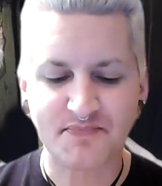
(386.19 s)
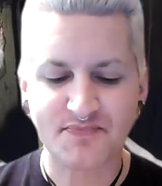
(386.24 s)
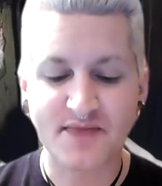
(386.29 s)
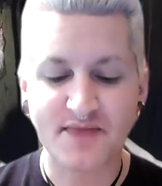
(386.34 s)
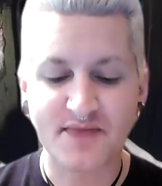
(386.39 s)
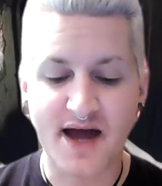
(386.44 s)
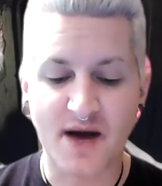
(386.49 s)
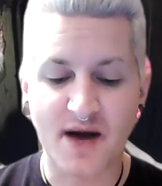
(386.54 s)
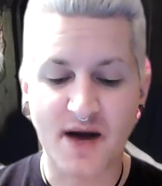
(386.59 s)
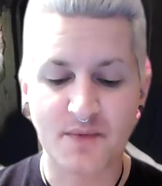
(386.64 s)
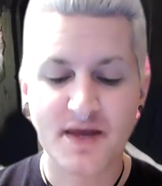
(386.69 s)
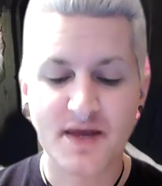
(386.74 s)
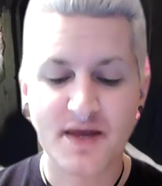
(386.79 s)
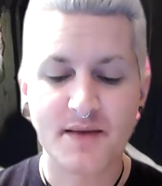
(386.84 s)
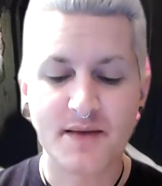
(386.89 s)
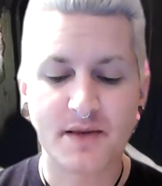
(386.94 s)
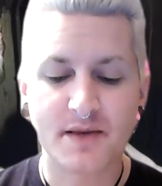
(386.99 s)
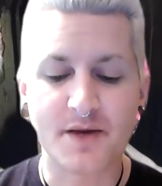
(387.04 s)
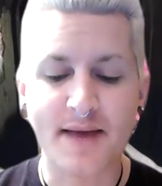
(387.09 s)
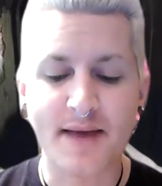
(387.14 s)
Now,
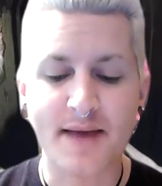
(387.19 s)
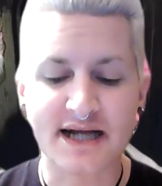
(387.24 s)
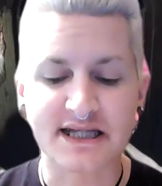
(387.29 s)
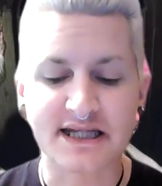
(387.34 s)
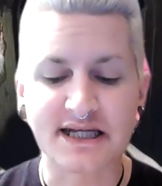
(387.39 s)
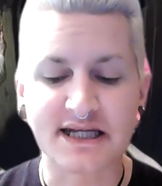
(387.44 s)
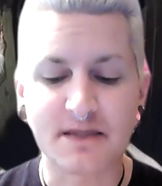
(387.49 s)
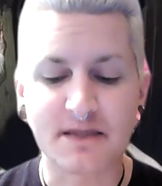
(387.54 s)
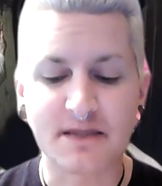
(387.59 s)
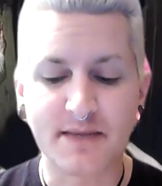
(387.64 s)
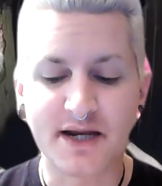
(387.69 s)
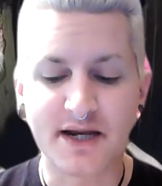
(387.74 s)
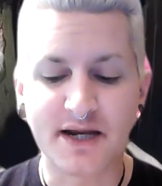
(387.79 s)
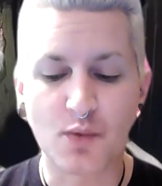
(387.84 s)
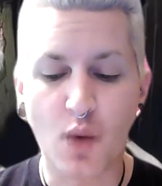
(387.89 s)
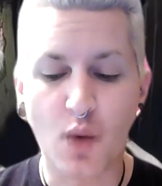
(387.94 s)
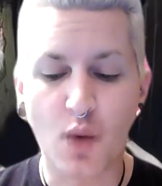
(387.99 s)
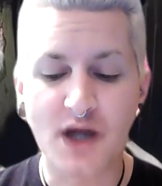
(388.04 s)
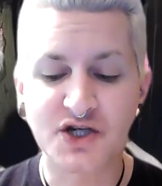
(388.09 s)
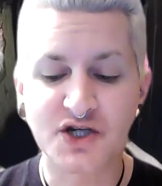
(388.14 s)
Mary Magdalene
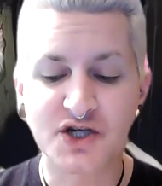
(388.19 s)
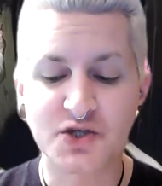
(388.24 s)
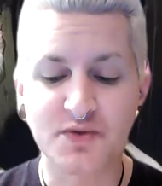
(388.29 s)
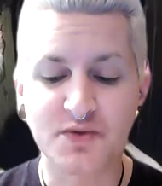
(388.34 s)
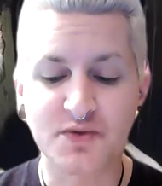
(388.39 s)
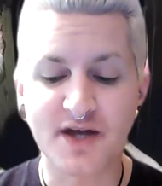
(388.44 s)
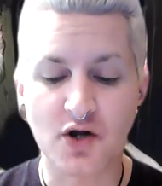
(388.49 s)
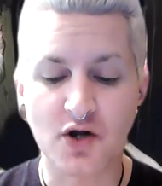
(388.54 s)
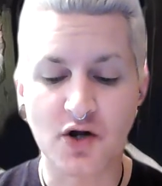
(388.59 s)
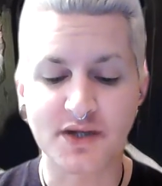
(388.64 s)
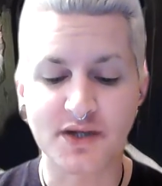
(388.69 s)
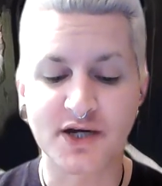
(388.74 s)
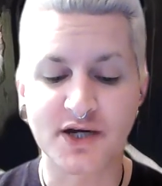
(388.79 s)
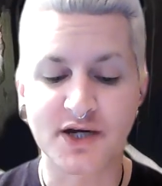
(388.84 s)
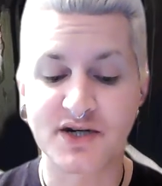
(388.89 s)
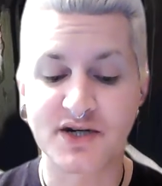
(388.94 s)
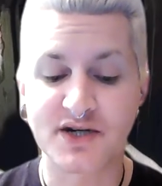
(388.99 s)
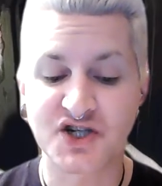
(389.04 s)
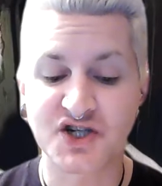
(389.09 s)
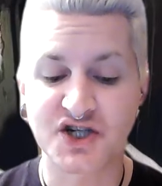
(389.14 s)
committed what to the early
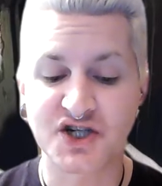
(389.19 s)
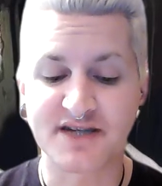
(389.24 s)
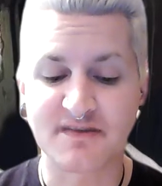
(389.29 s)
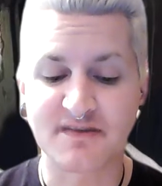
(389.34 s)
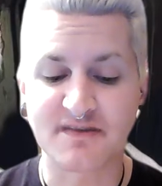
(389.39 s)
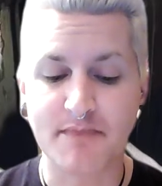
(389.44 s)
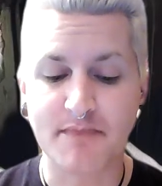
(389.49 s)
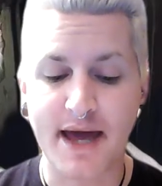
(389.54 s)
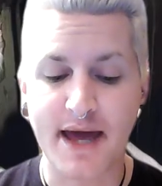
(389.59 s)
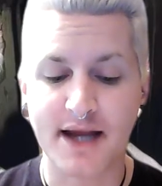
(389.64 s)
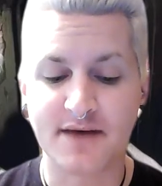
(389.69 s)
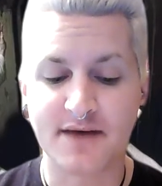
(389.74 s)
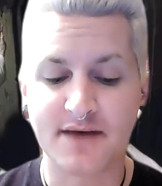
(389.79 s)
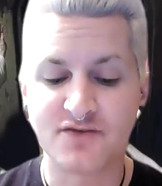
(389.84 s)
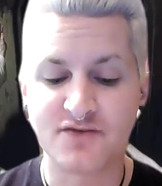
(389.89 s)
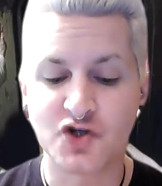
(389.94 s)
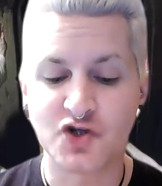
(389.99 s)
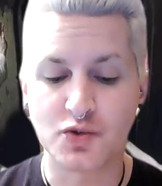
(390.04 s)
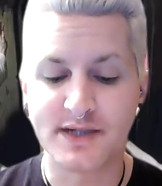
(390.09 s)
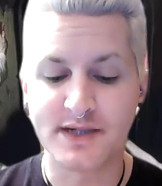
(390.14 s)
Christians made
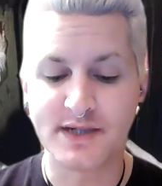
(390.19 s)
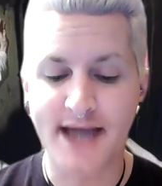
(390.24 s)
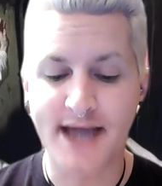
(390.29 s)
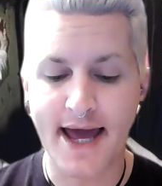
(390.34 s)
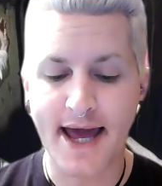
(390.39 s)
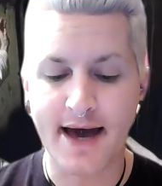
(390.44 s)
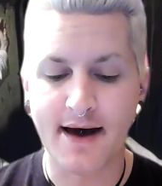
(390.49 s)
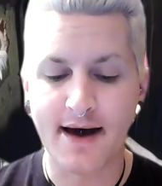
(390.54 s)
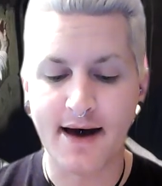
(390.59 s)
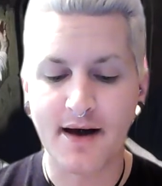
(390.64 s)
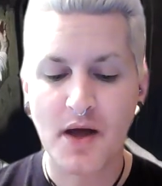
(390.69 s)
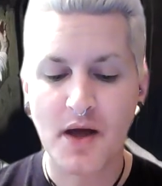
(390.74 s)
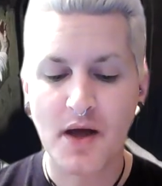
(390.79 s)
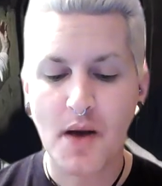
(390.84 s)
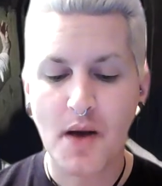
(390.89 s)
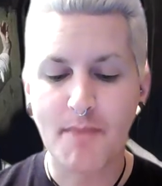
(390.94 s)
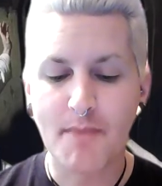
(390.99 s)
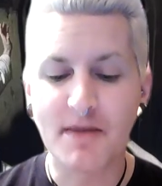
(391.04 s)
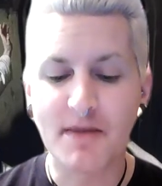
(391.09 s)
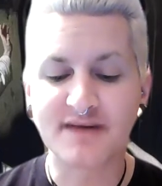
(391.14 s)
of Judea
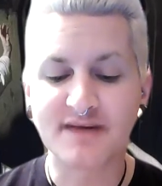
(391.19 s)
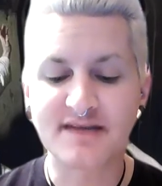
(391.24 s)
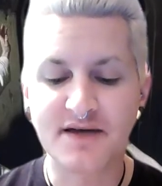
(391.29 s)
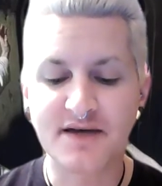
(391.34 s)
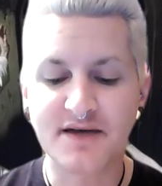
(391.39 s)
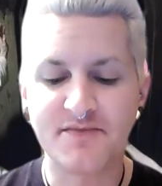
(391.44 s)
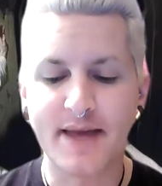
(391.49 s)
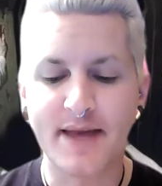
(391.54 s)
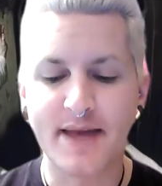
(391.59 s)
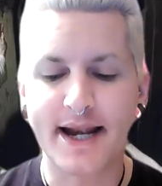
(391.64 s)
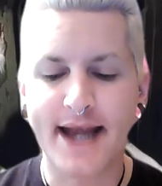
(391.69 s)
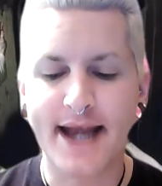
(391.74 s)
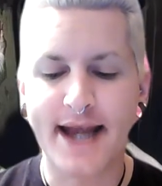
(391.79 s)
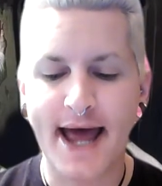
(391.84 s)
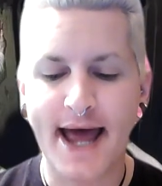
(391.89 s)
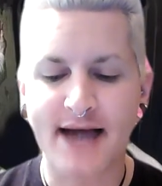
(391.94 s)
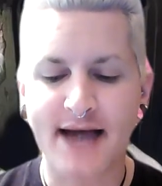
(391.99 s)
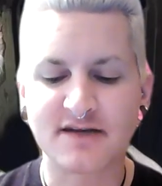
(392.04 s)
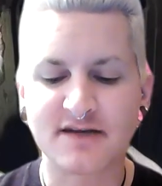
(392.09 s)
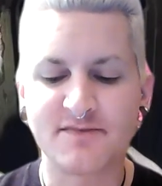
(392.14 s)
must have been an
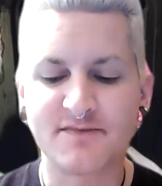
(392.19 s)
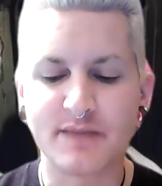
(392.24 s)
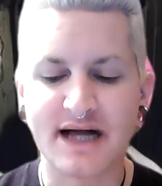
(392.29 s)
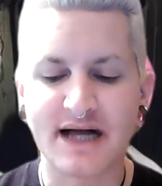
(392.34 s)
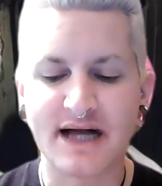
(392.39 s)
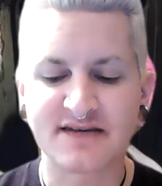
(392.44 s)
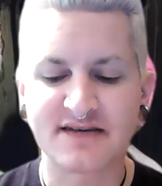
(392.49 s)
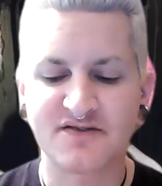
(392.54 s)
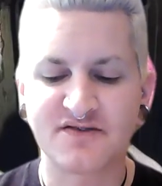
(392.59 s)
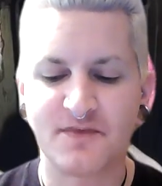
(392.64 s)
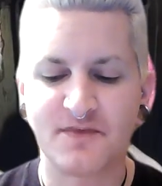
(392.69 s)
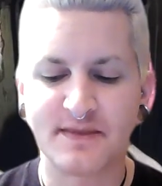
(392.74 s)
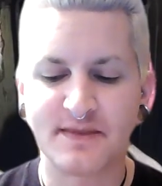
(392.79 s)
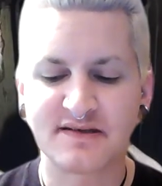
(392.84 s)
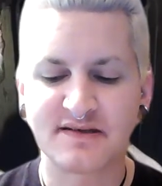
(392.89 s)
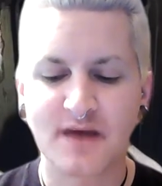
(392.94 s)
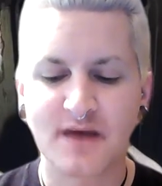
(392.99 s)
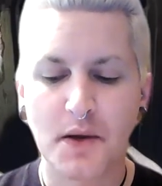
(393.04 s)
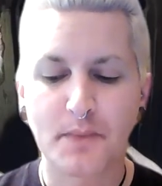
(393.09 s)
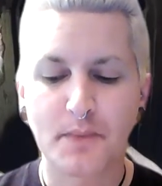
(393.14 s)
act of
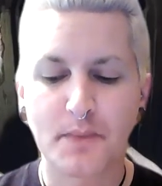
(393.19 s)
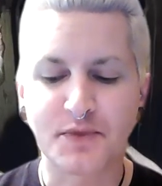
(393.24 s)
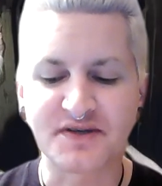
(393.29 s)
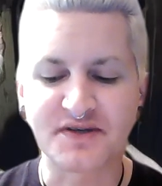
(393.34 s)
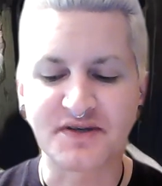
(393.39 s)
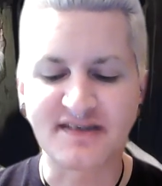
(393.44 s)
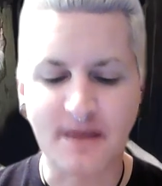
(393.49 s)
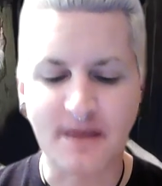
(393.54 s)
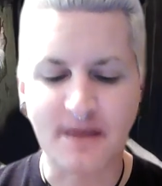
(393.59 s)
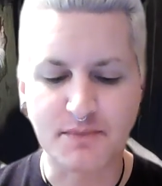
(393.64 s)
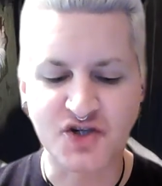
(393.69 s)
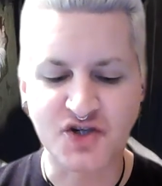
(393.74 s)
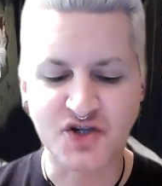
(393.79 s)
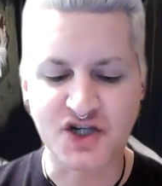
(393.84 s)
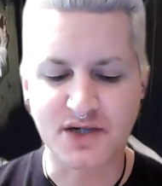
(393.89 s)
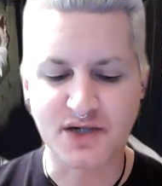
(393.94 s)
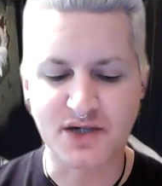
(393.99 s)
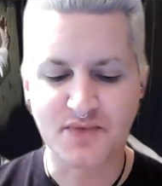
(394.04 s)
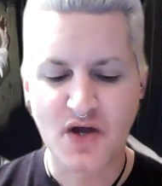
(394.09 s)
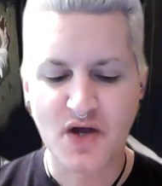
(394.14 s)
blasphemous
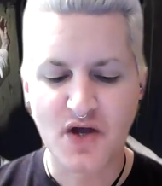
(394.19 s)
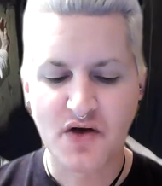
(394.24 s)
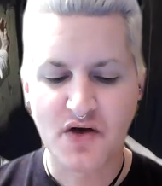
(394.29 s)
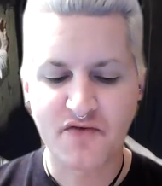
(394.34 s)
presumption,